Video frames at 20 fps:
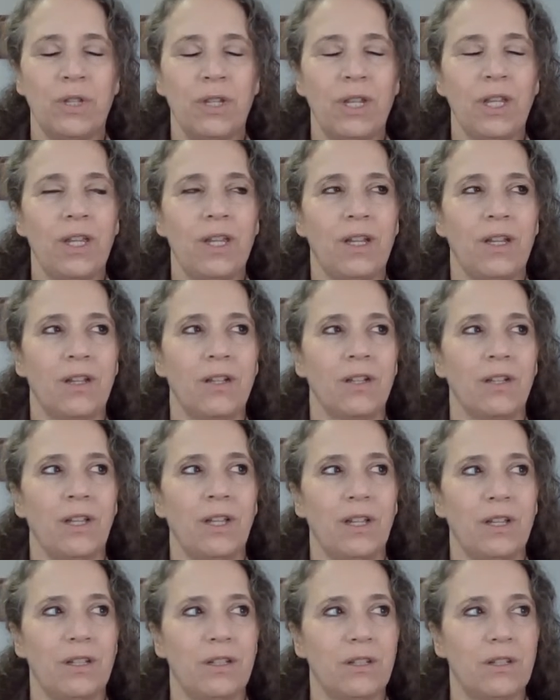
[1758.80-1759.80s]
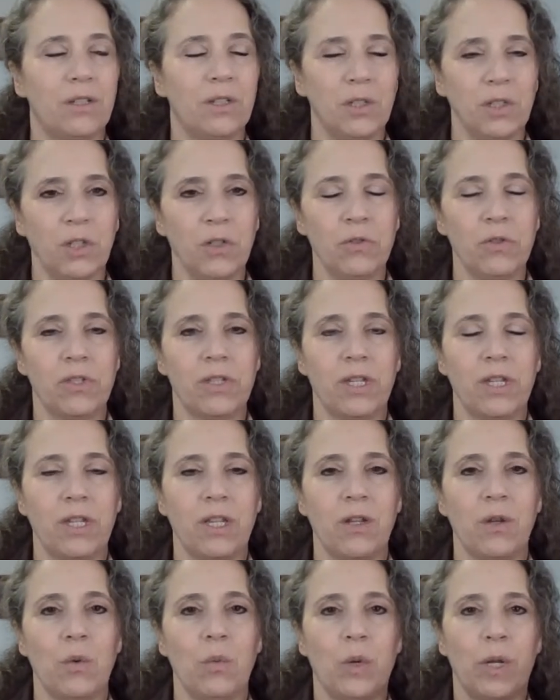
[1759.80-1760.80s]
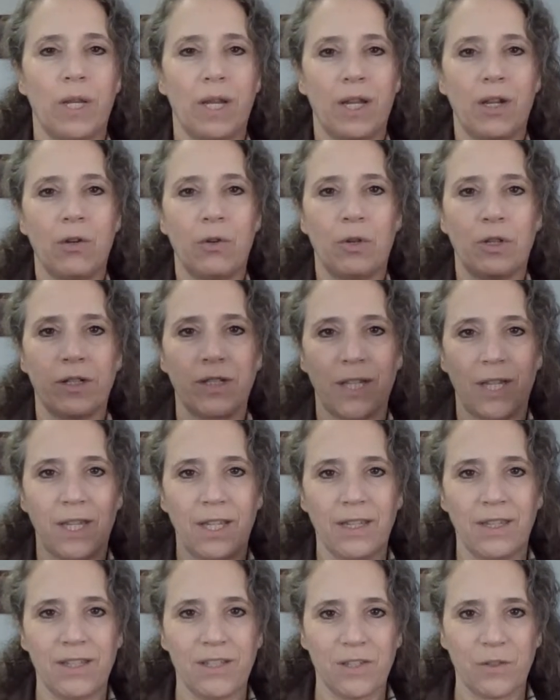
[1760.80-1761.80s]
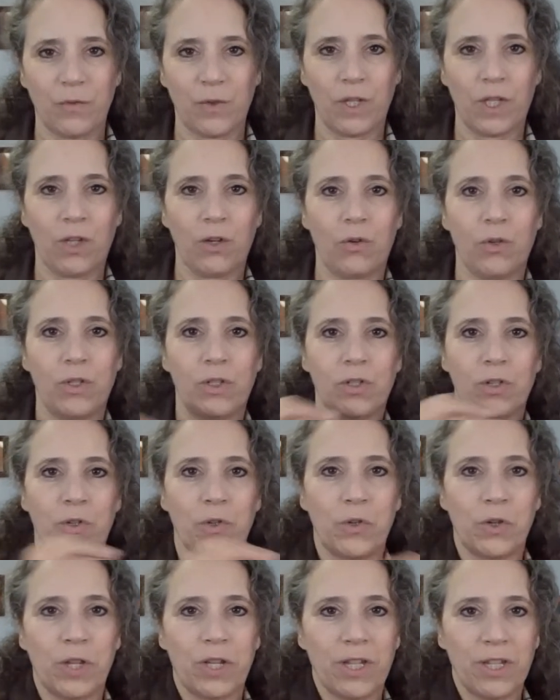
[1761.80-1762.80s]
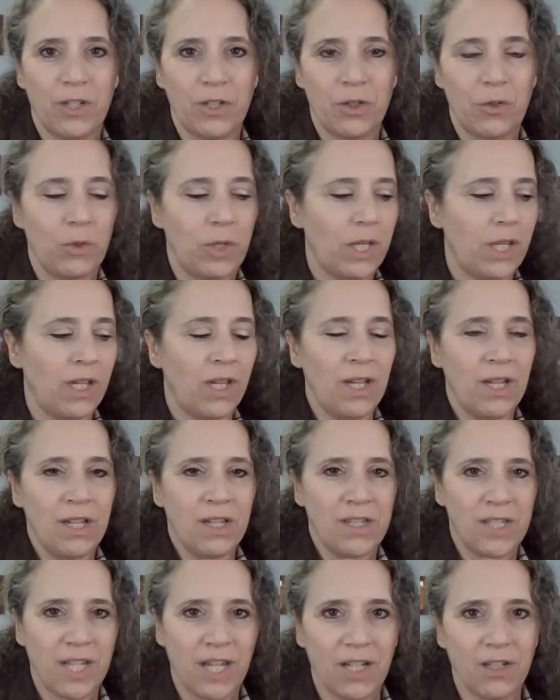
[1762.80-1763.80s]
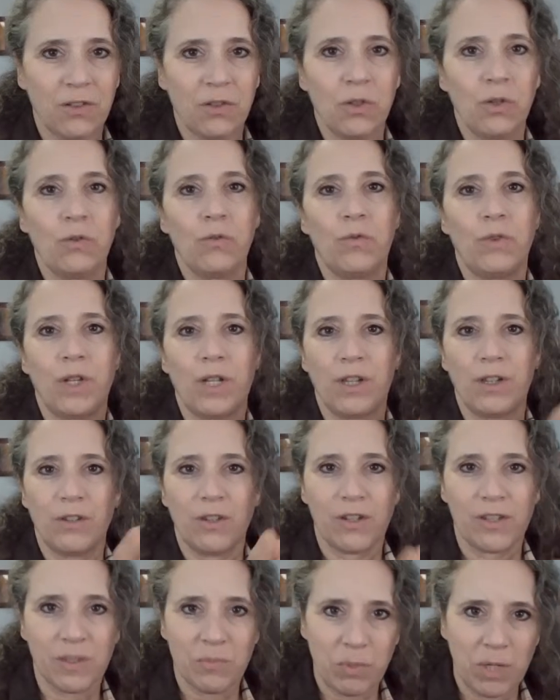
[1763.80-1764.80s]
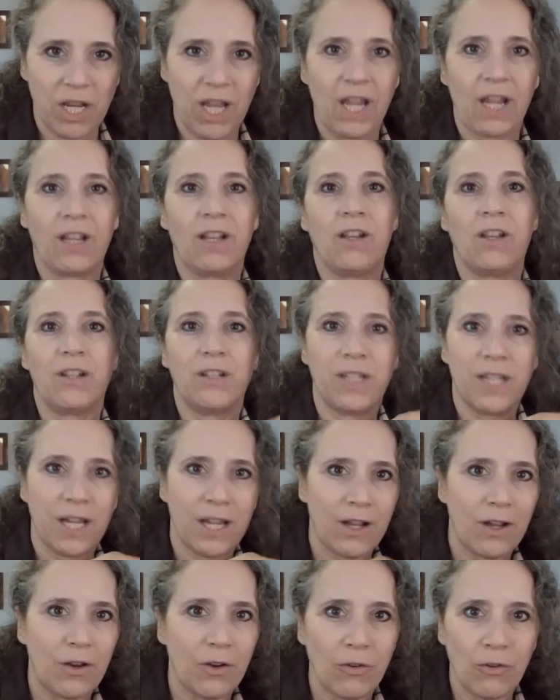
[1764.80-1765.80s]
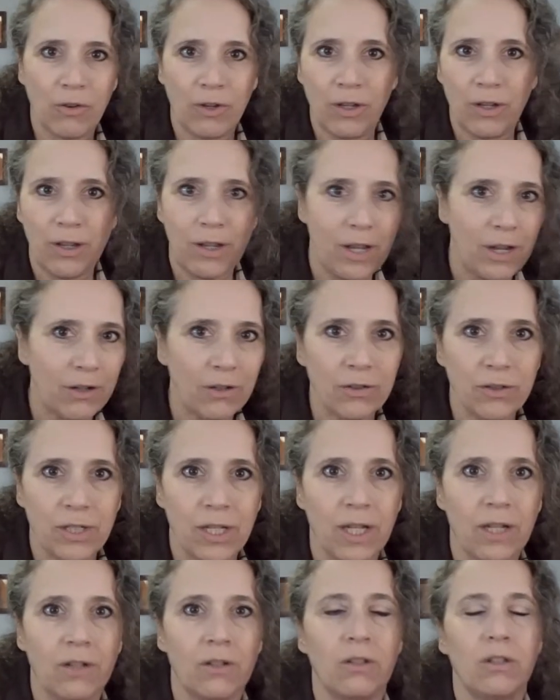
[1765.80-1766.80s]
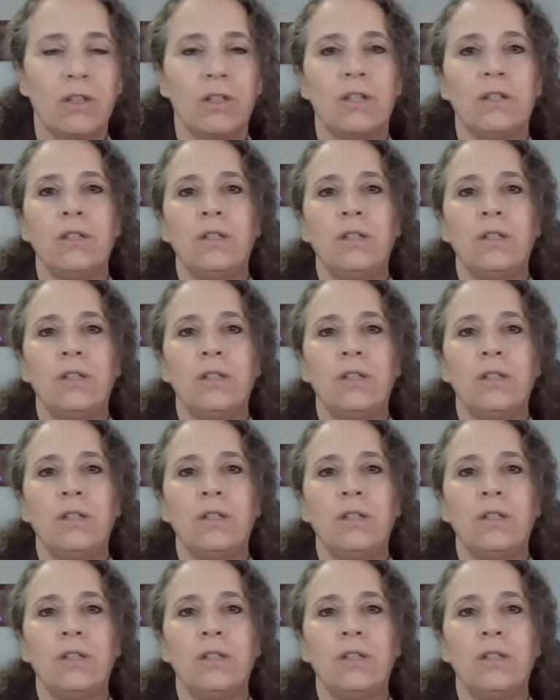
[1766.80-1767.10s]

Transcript: and a closing when I go to take this video and turn it into a standalone video that's been edited down and narrowed down to